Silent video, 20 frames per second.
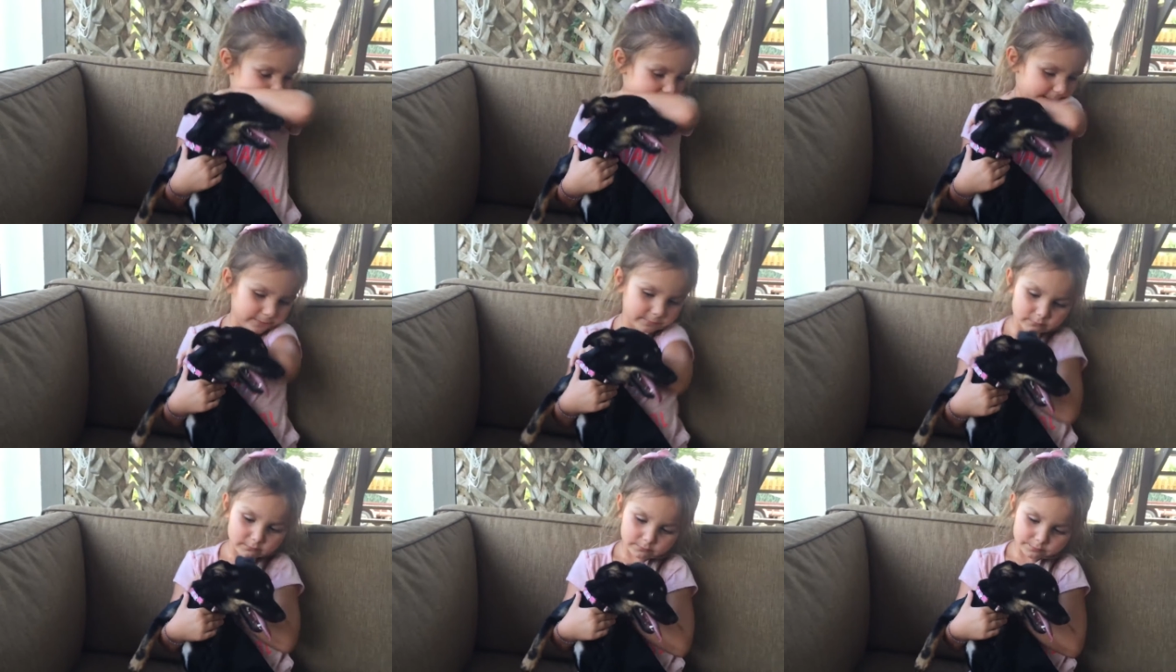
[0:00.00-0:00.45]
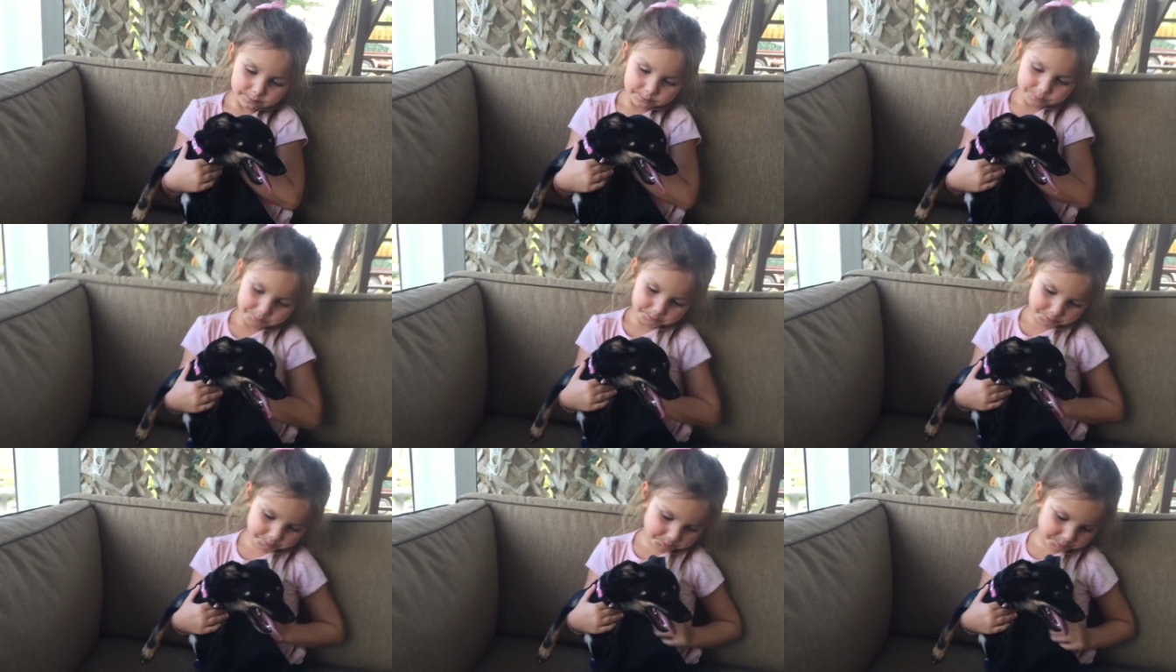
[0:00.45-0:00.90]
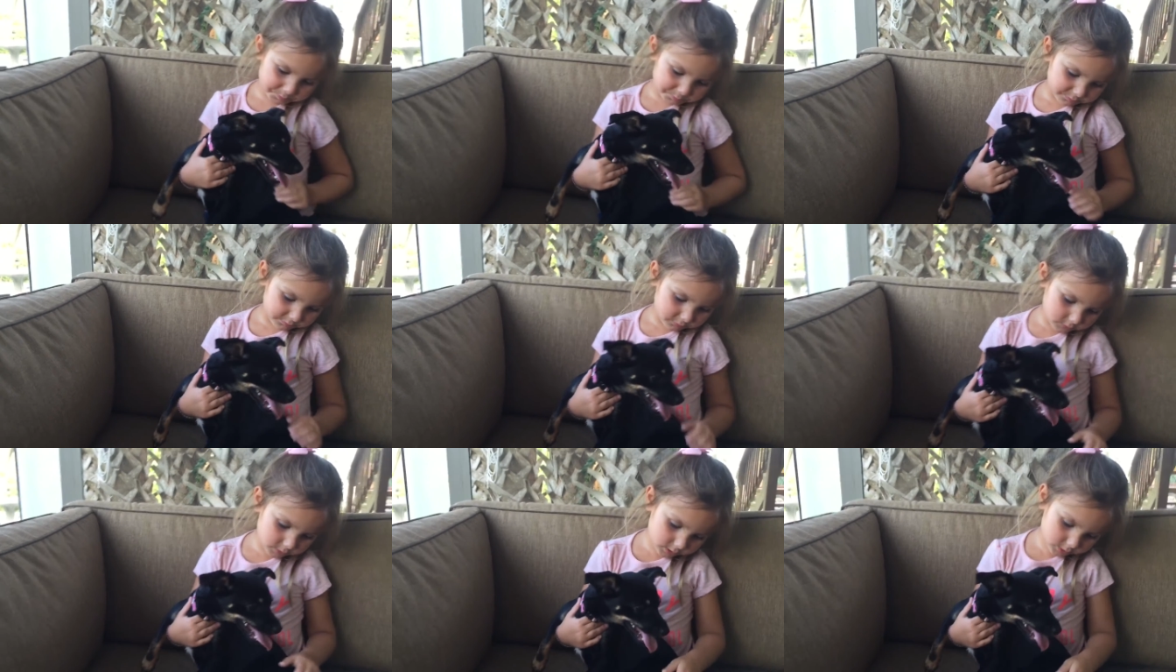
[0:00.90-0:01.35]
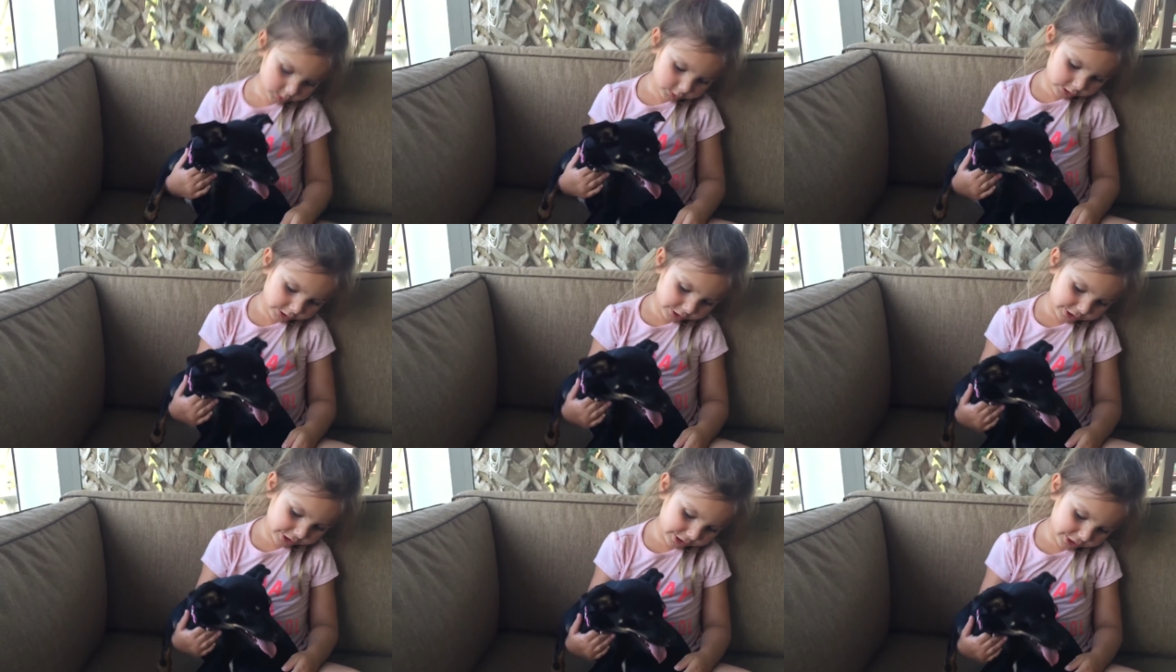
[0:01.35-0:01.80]
and
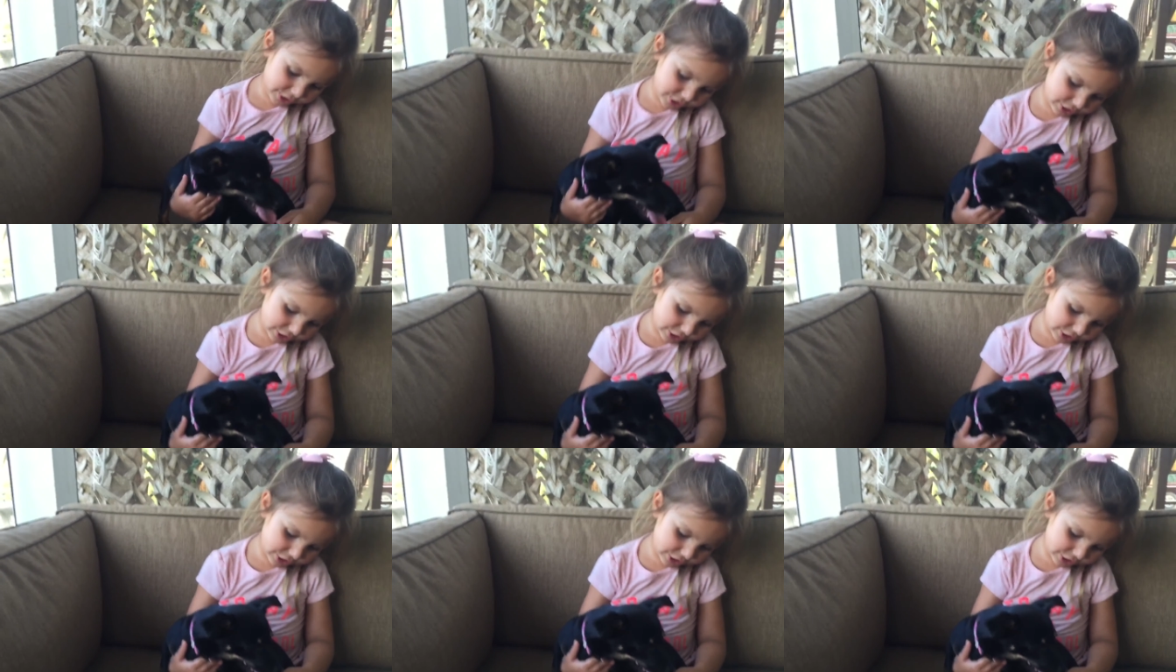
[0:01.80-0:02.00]
she